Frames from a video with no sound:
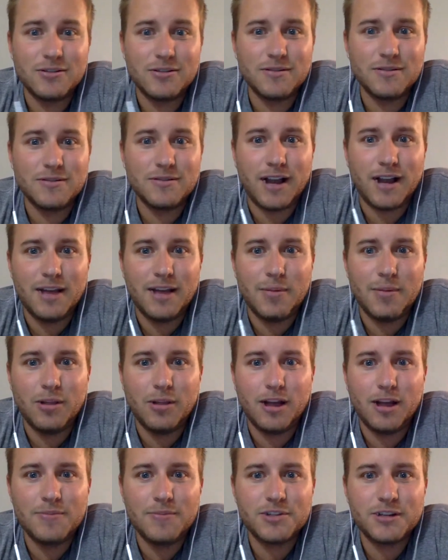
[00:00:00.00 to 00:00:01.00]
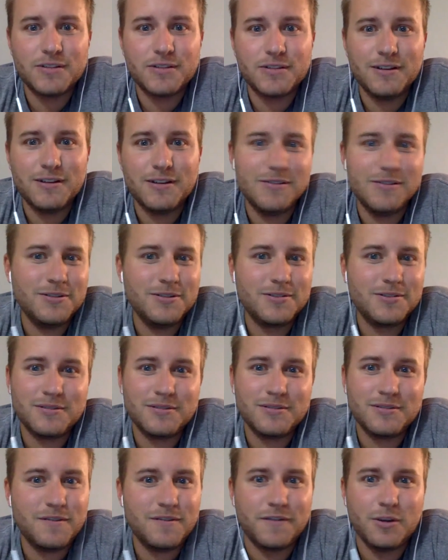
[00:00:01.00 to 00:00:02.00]
a viable option.
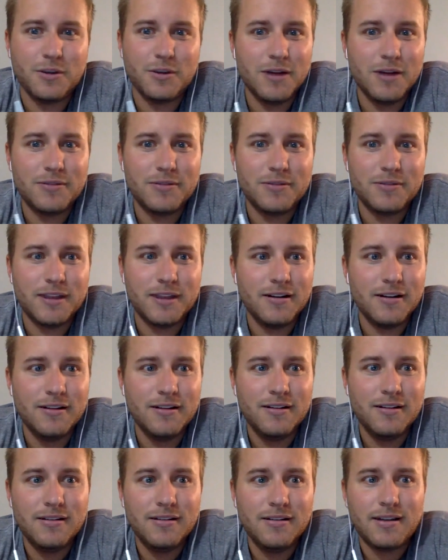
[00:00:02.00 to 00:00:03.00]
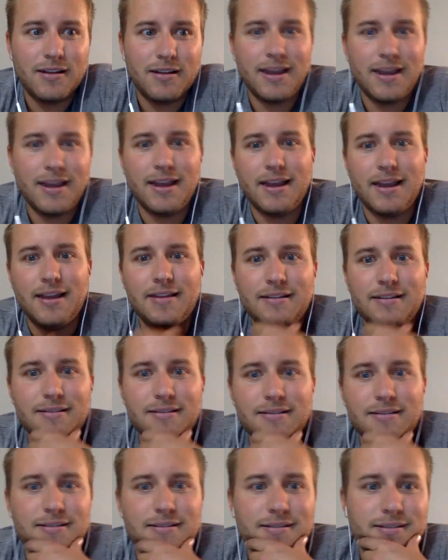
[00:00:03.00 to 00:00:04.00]
There's a few out there,
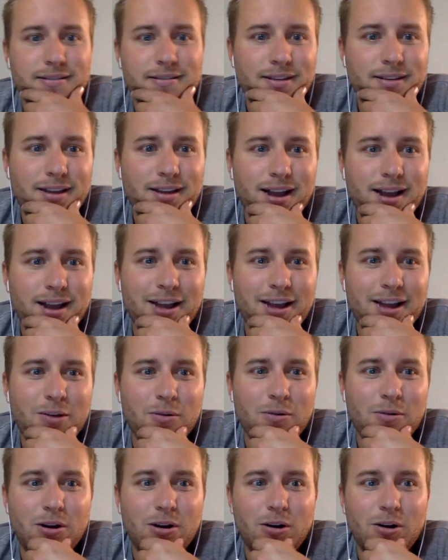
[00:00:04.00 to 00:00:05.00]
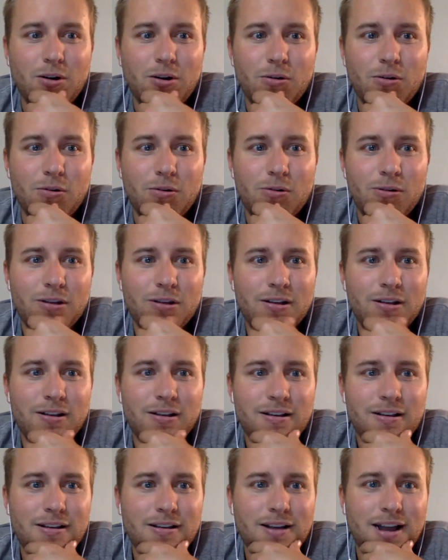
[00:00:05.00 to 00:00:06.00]
and I don't know
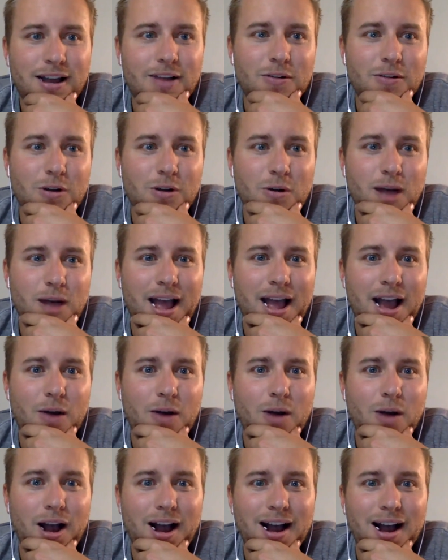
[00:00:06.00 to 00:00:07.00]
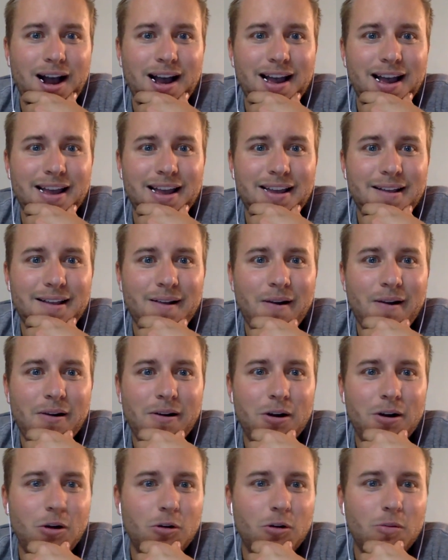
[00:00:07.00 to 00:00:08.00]
how high
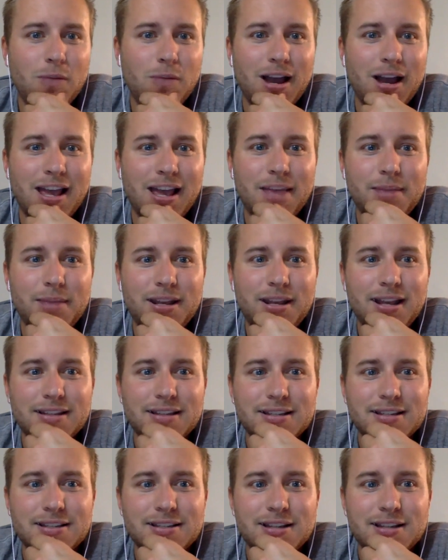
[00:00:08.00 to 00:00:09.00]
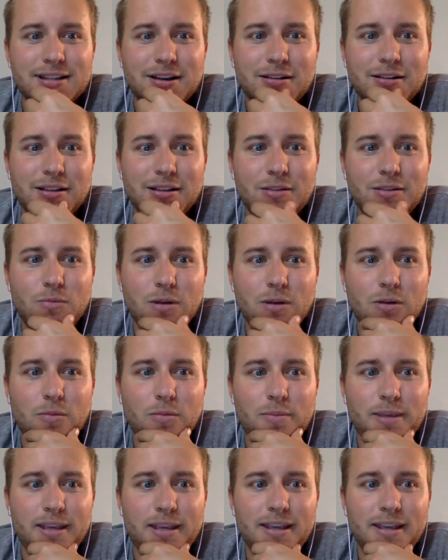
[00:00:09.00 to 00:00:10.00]
owned Miami necessarily will
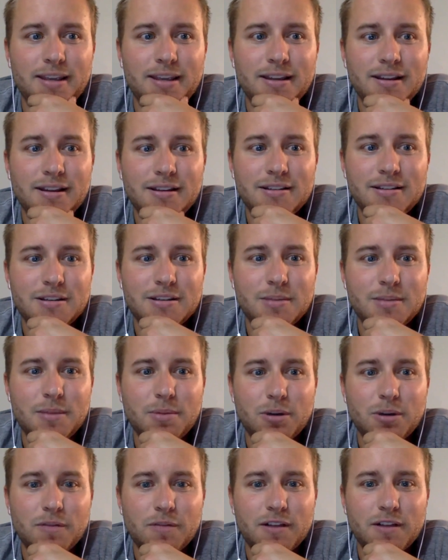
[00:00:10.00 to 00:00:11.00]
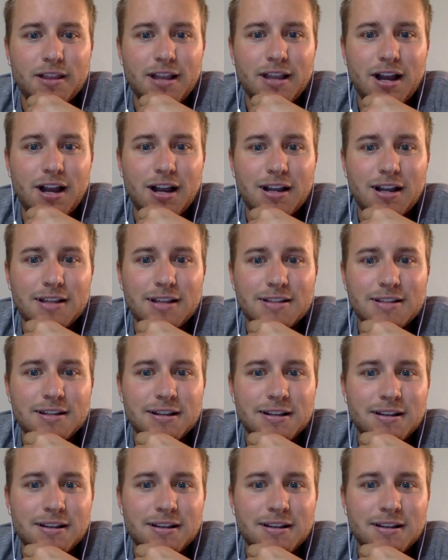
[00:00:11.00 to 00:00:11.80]
be, to be perfectly honest.